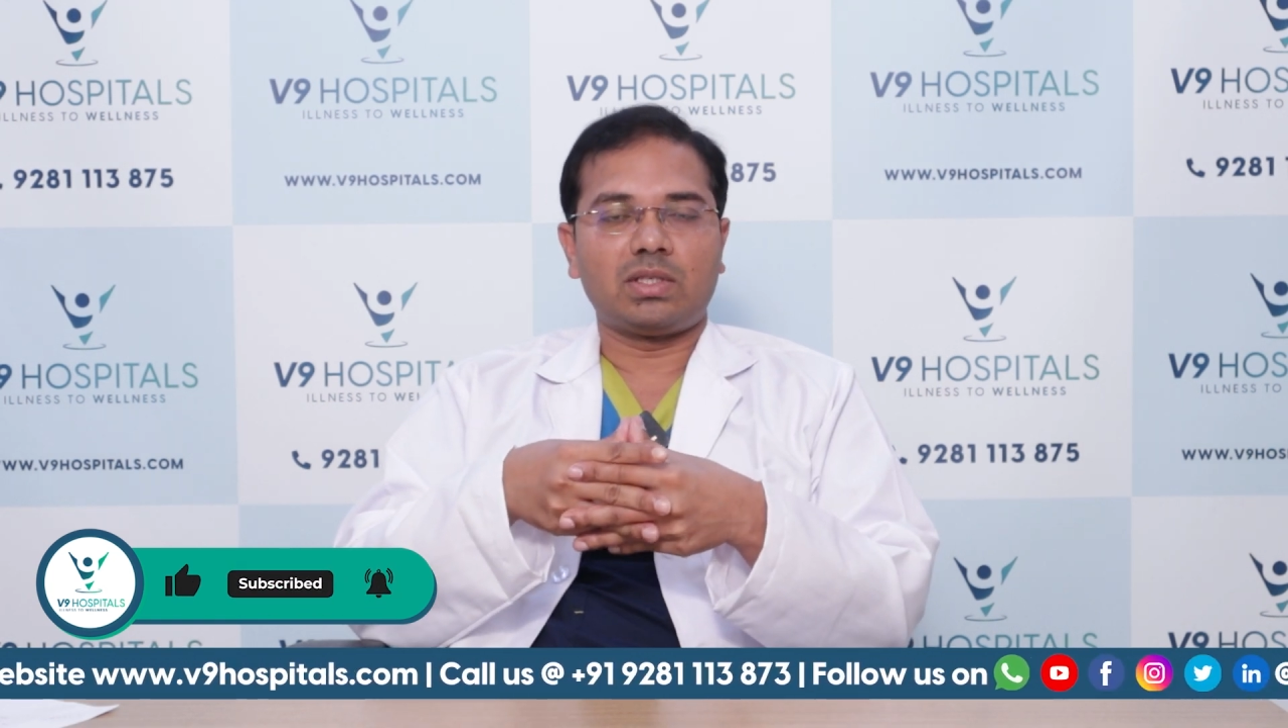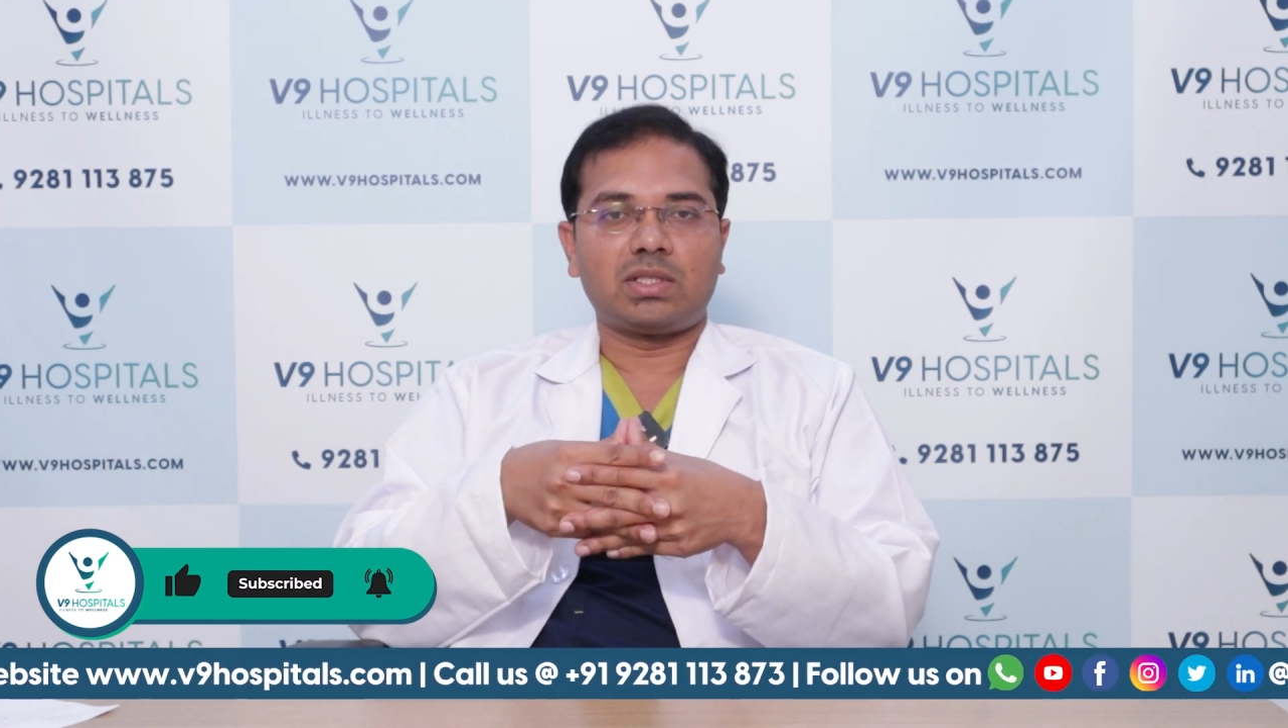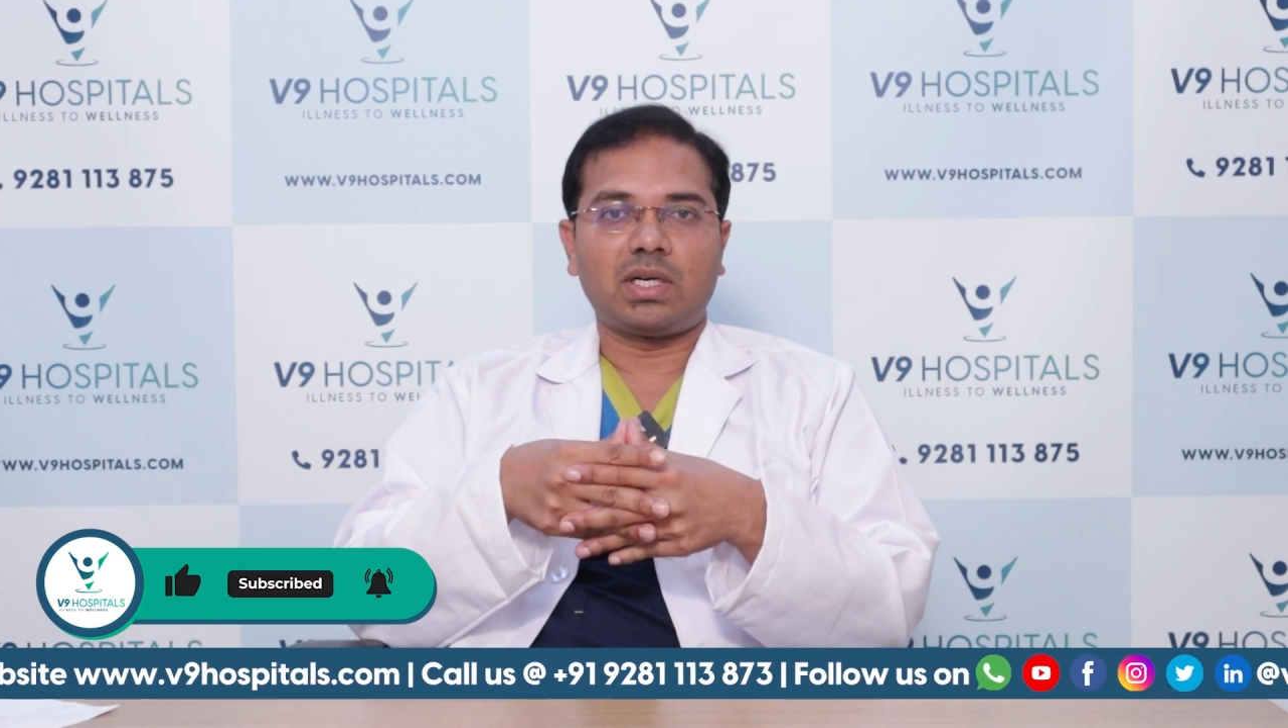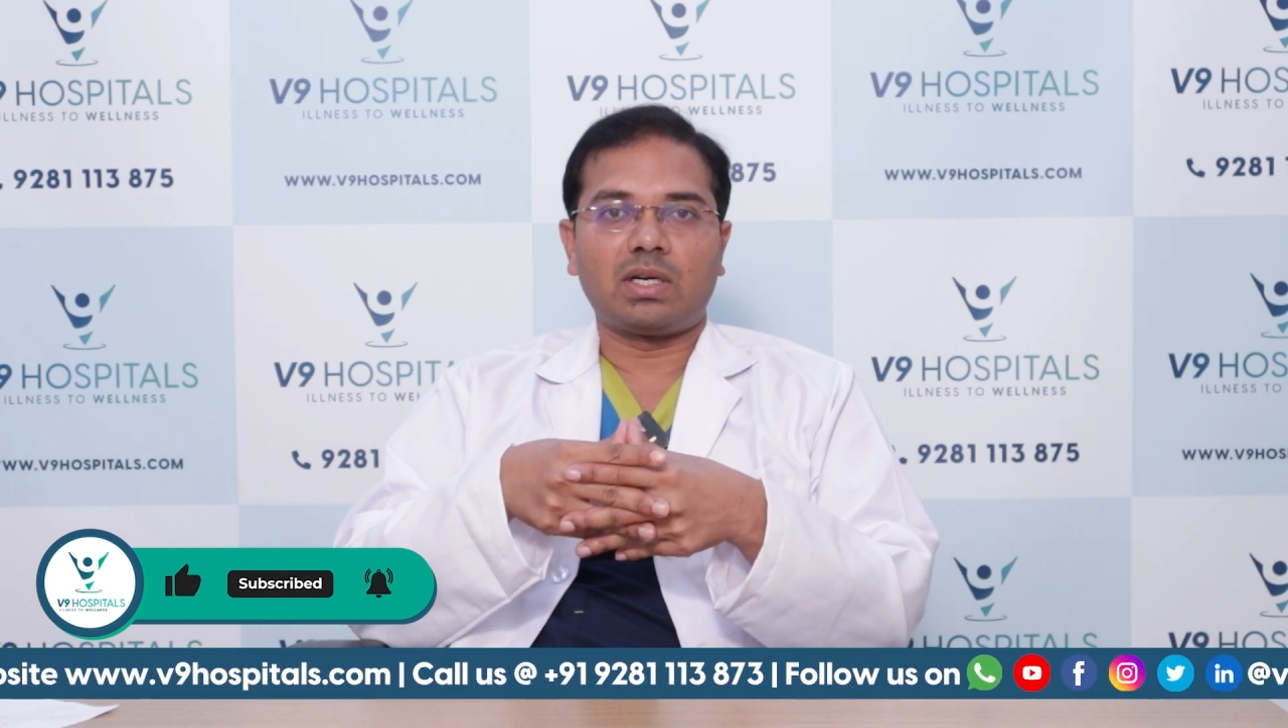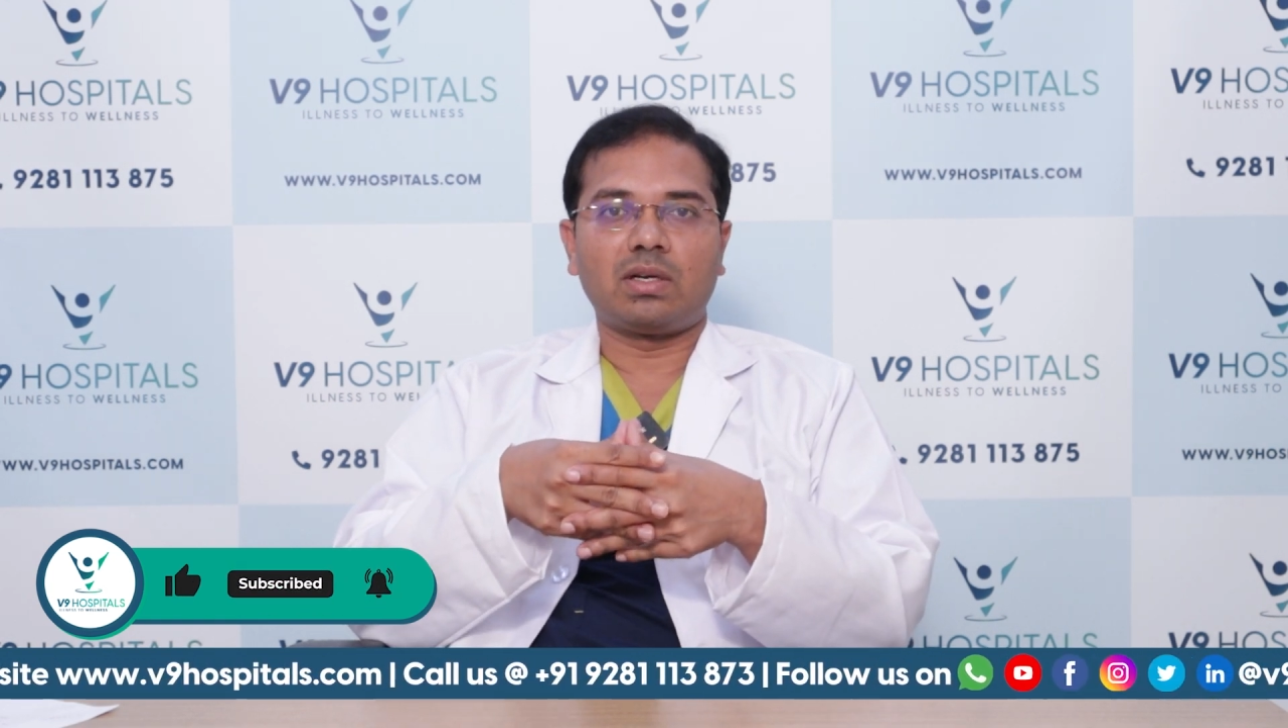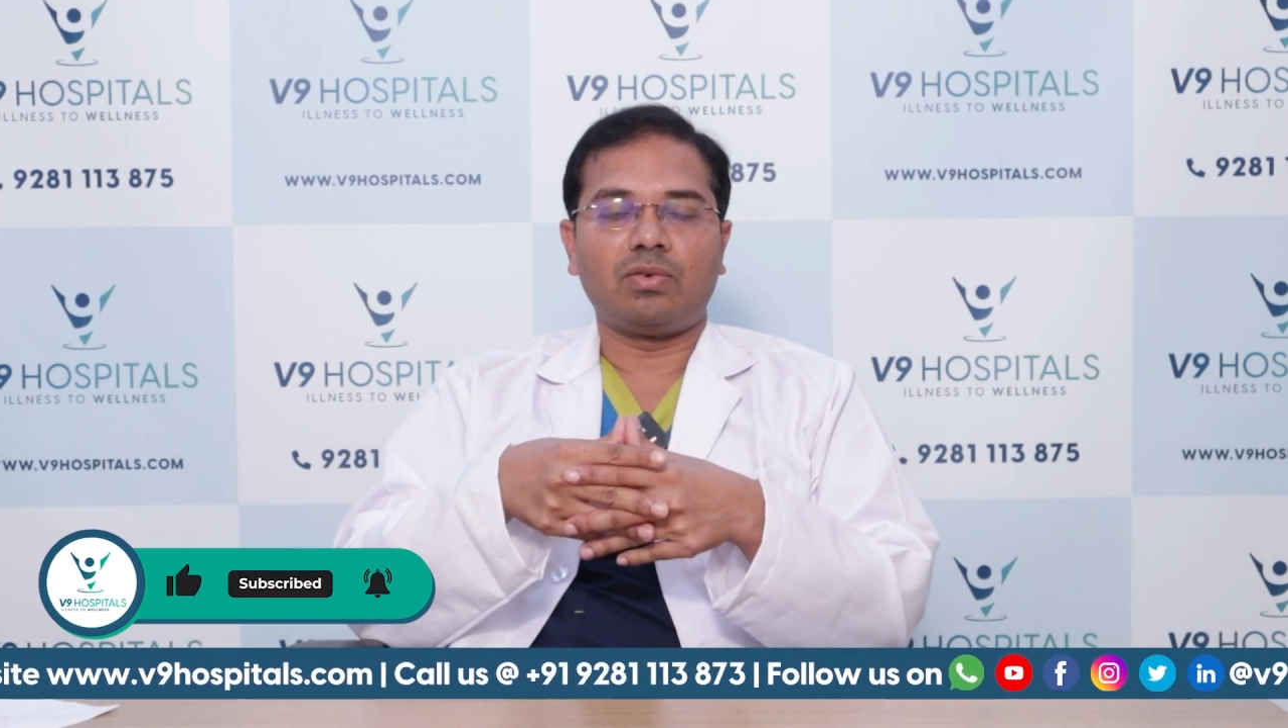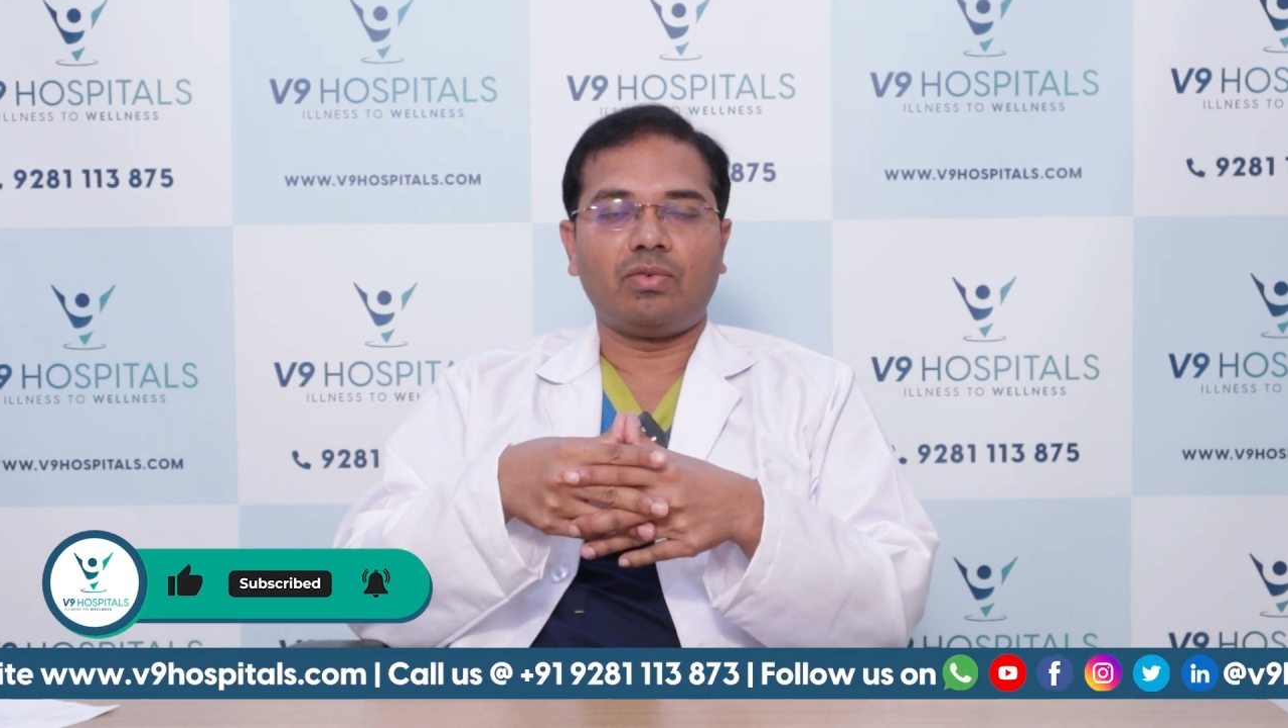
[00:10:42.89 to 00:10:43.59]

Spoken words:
us at